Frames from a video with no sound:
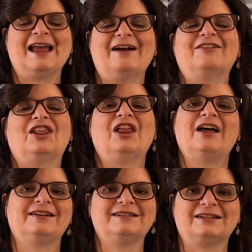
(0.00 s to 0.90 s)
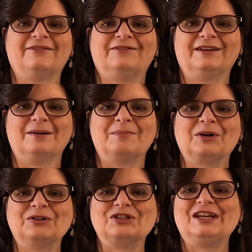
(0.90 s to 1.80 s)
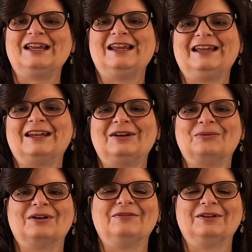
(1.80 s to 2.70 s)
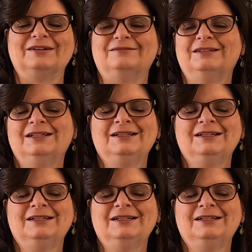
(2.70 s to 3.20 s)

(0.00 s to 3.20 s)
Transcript: I have a lot of stuff that I'm purging and getting rid of and